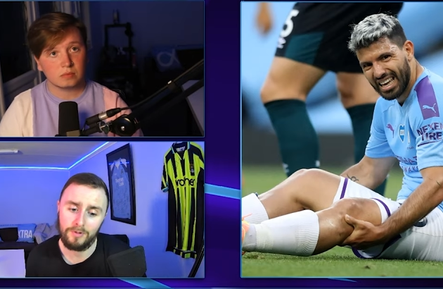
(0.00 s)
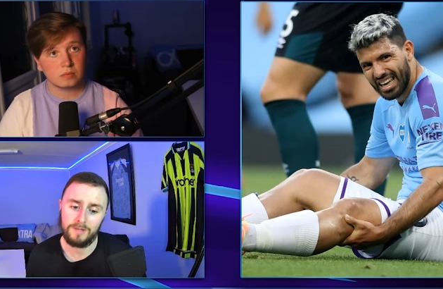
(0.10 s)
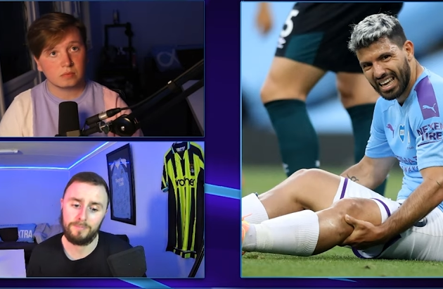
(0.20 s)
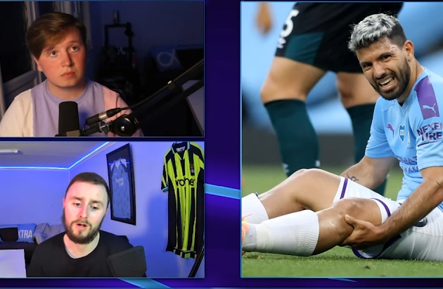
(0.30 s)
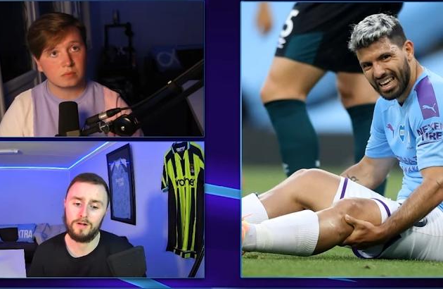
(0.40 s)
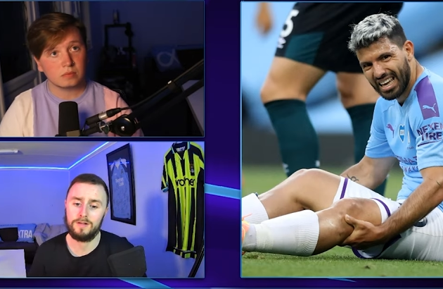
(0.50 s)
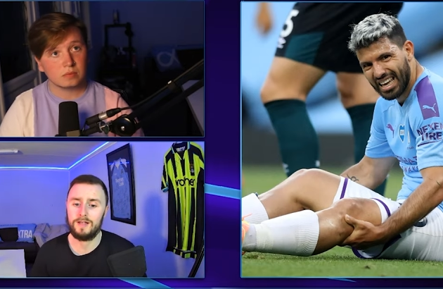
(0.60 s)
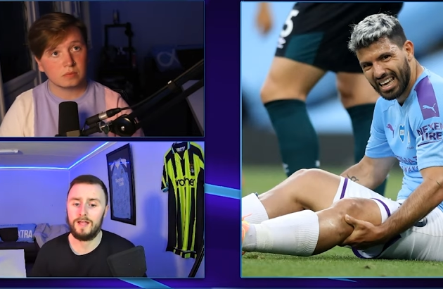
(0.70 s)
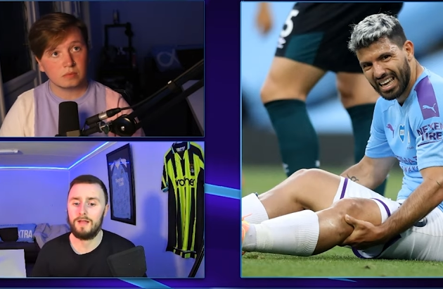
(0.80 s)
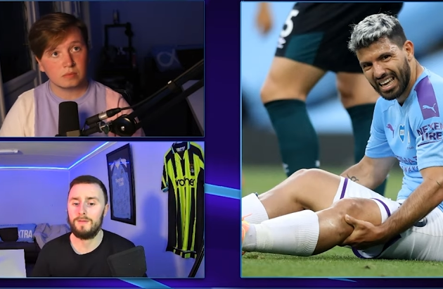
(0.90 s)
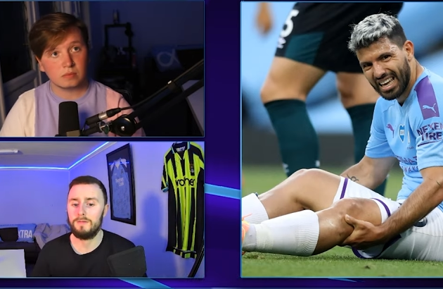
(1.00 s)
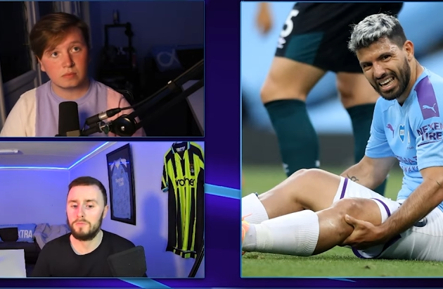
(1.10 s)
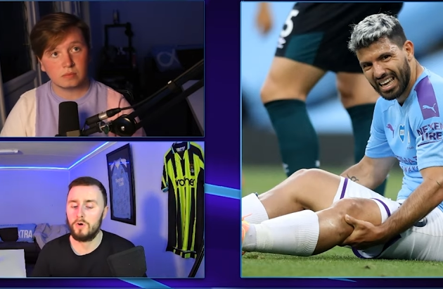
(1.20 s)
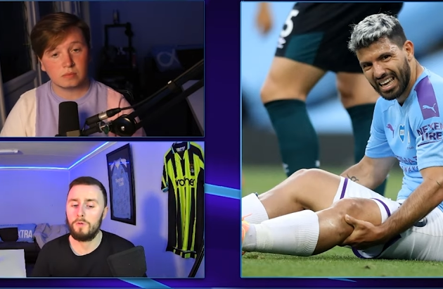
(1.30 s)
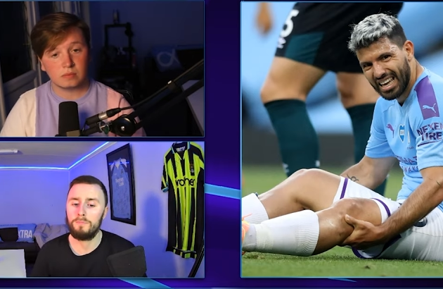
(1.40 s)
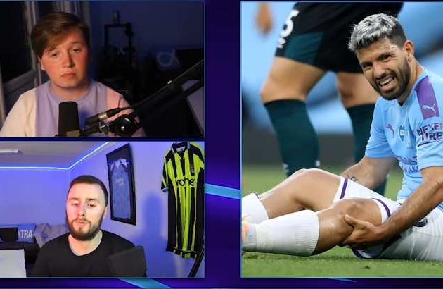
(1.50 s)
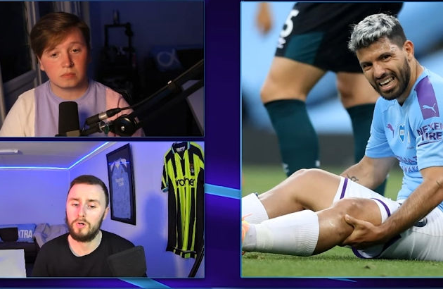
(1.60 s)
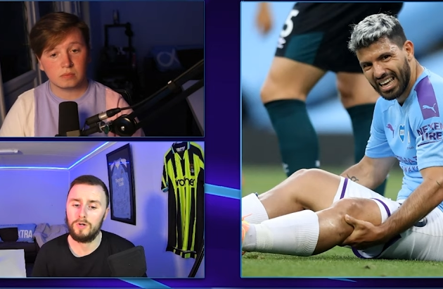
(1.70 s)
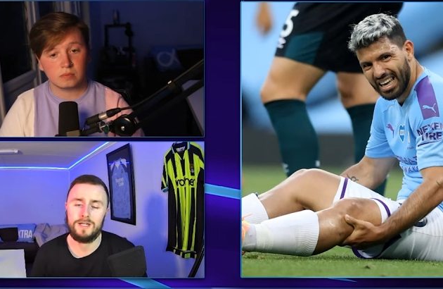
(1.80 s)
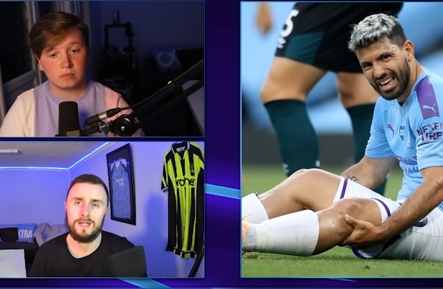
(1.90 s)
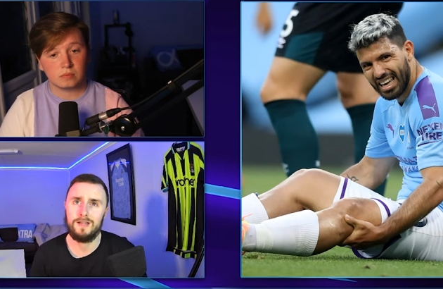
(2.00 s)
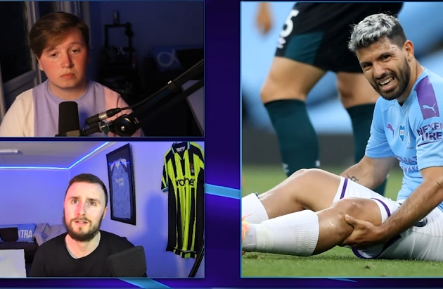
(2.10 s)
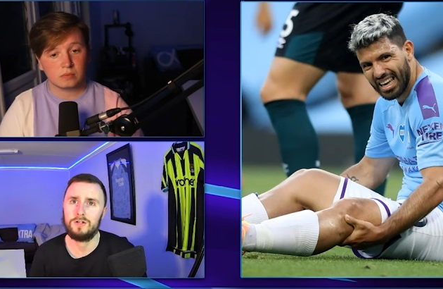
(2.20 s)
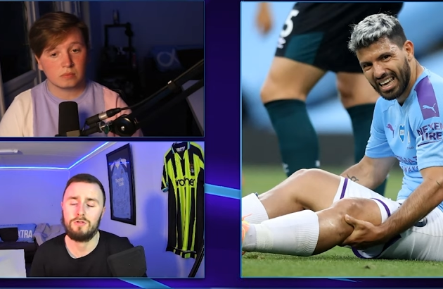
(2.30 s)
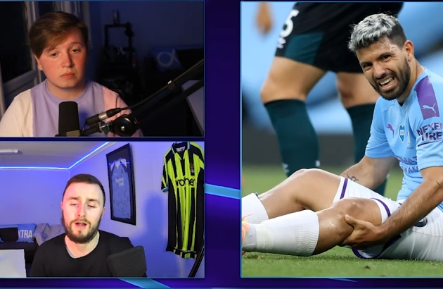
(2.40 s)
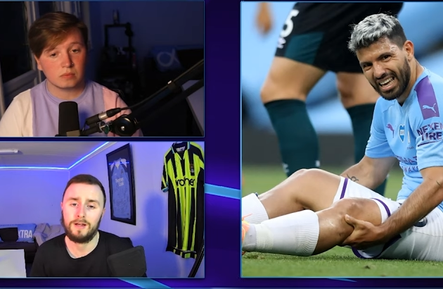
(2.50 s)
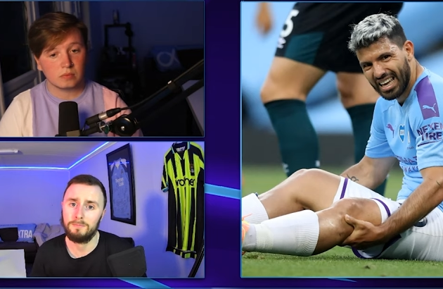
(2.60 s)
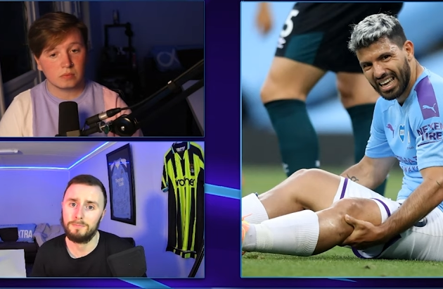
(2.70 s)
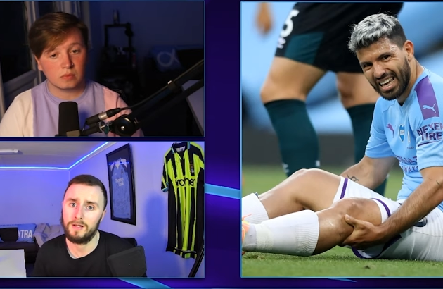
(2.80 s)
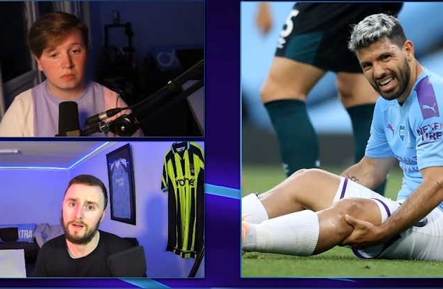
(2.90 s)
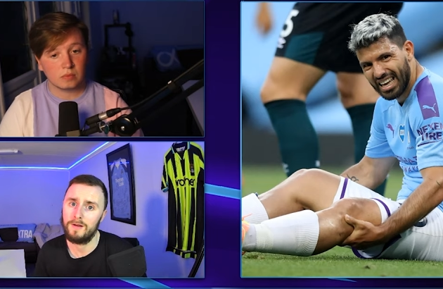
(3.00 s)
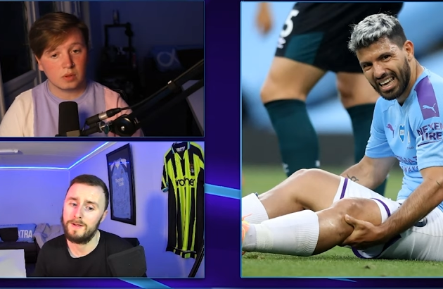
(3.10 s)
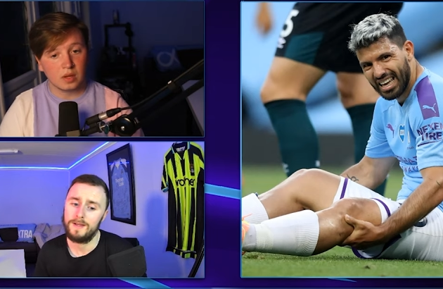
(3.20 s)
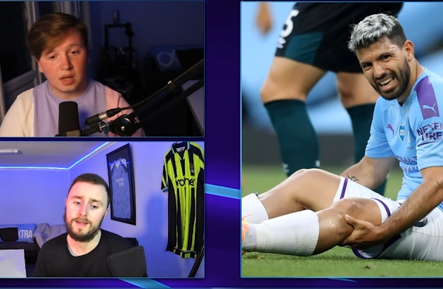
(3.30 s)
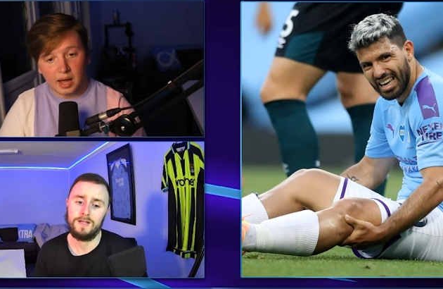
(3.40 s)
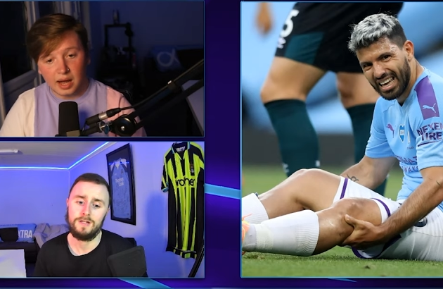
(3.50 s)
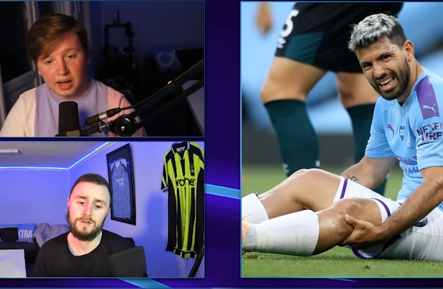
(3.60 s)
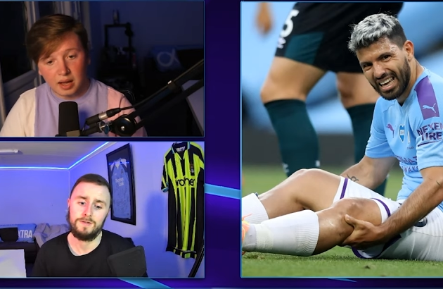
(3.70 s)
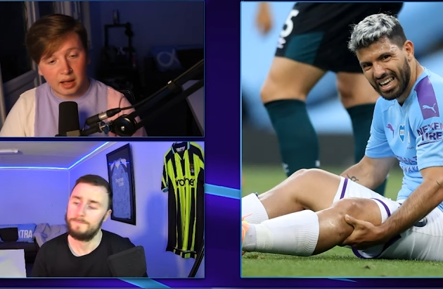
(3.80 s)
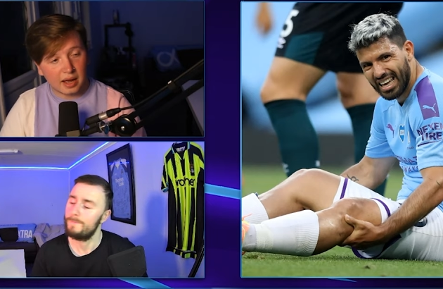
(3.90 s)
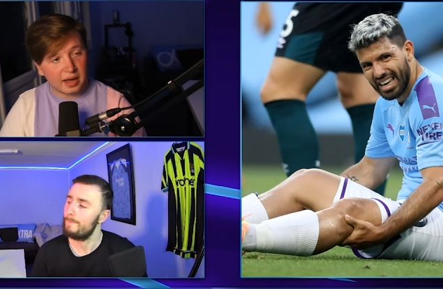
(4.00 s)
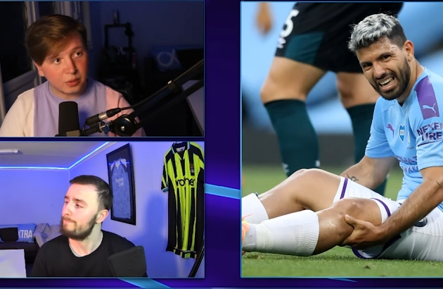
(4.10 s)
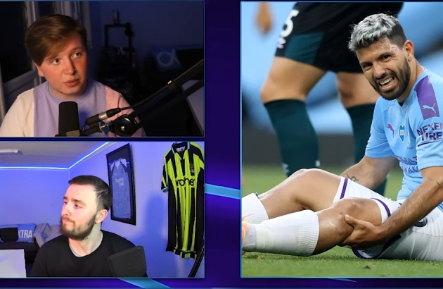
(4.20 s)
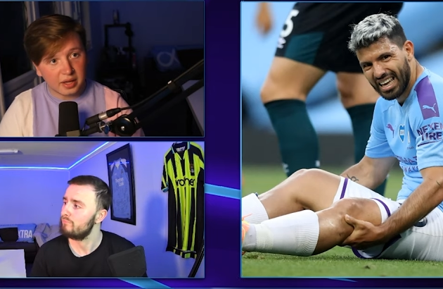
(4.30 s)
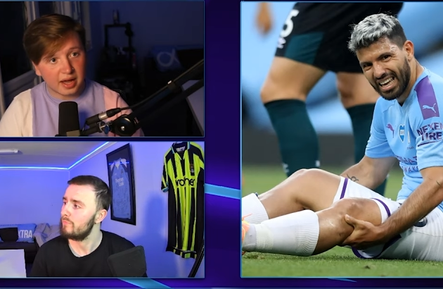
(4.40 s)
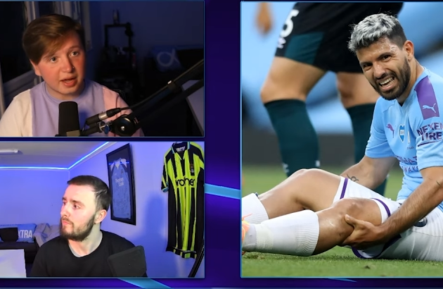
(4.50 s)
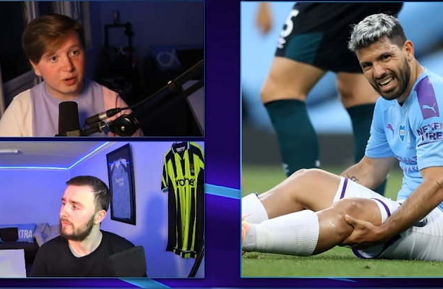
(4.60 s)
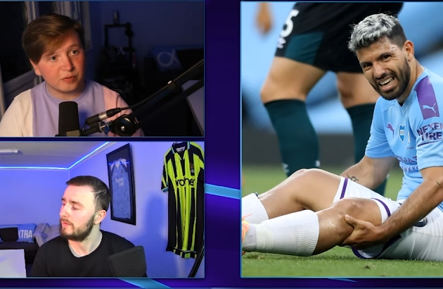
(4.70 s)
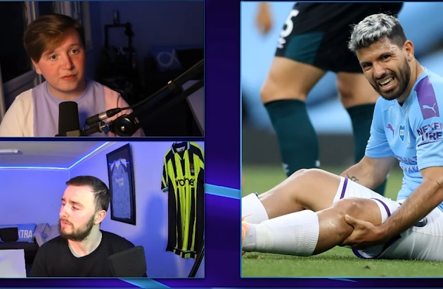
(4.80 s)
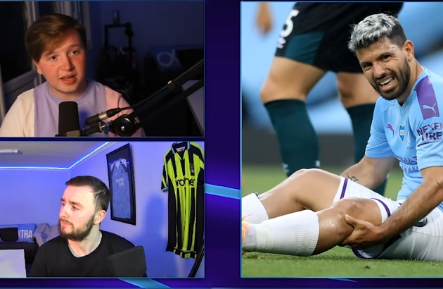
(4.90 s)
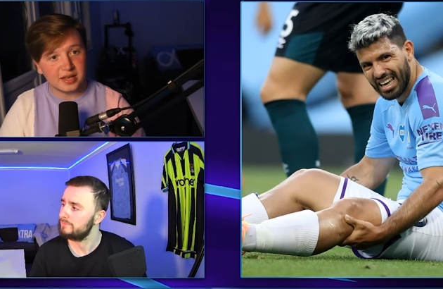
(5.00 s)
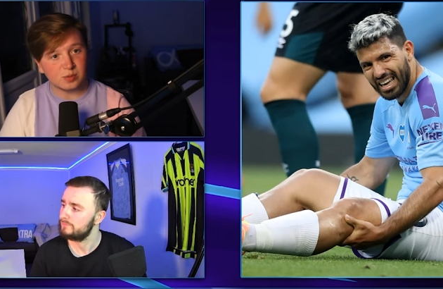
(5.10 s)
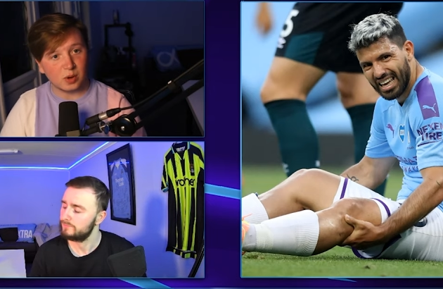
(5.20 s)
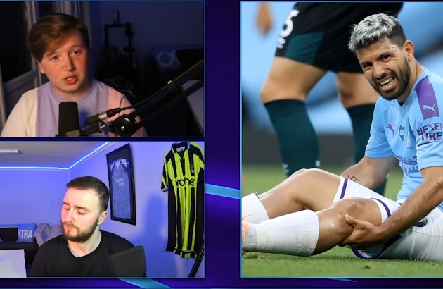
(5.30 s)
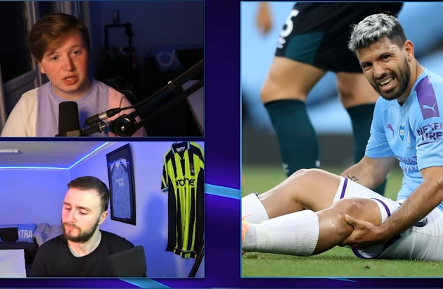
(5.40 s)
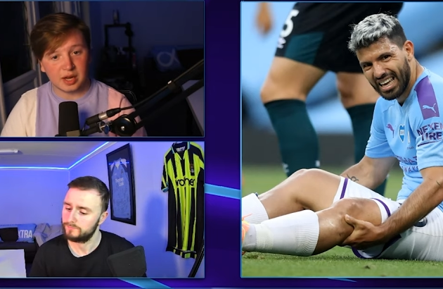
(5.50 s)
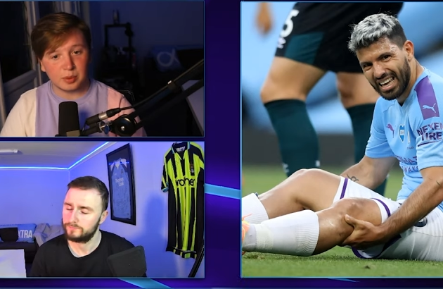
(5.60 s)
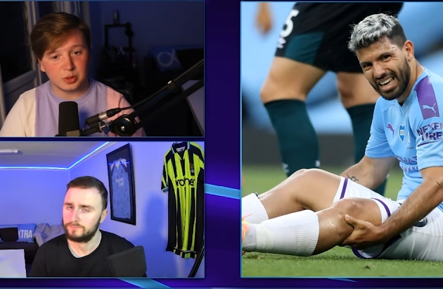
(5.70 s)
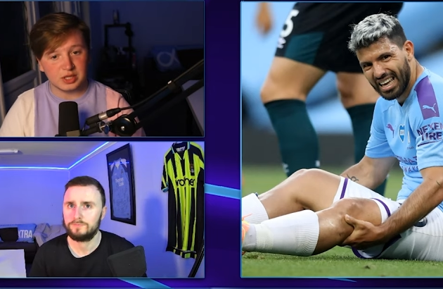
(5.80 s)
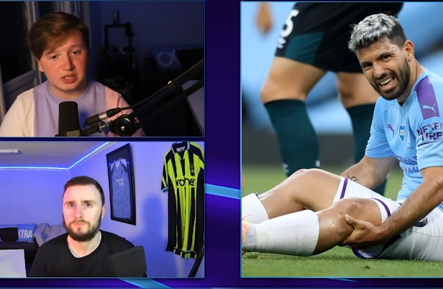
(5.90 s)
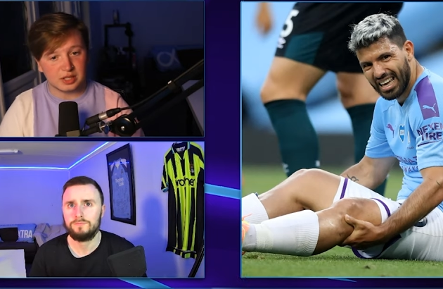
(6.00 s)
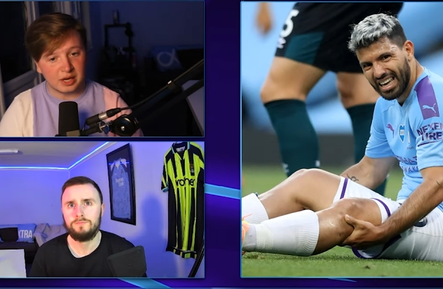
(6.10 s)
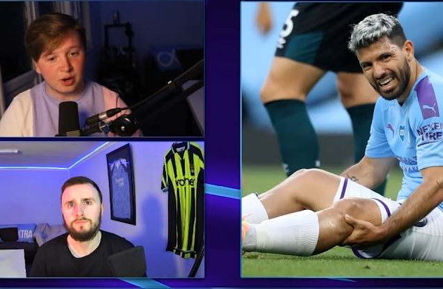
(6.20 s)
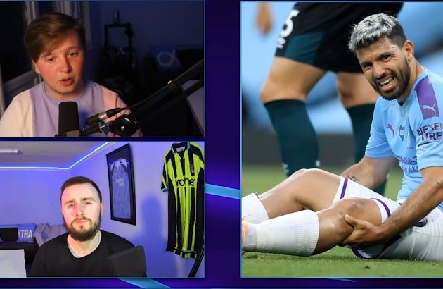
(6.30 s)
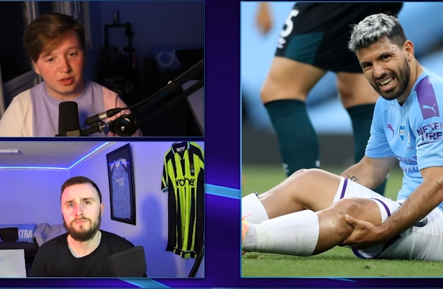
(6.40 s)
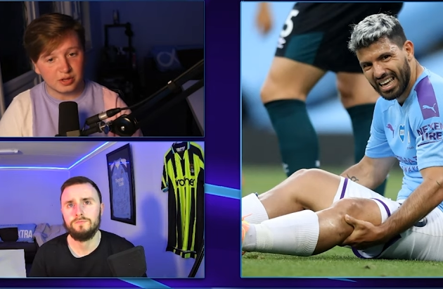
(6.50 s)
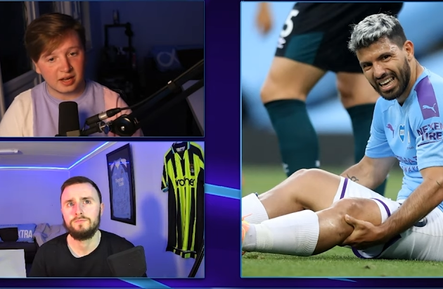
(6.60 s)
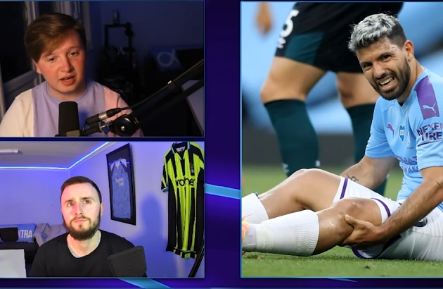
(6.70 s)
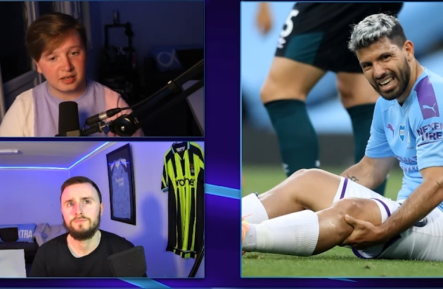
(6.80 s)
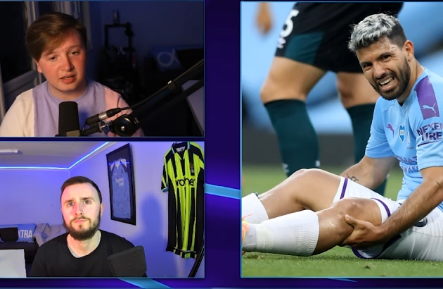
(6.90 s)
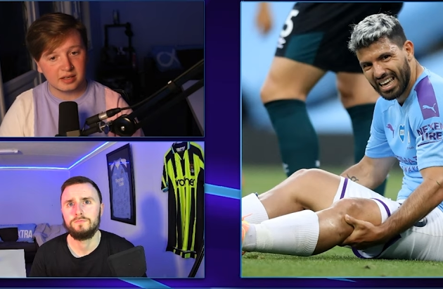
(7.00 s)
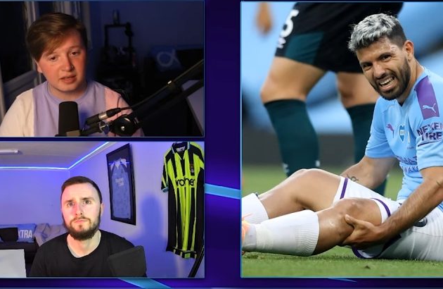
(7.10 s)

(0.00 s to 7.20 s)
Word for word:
Speaker 1: putting the ball in the net a bit more. But he is a cracking player.
Speaker 2: He's... I don't think I could face watching Gabriel Jesus in another side.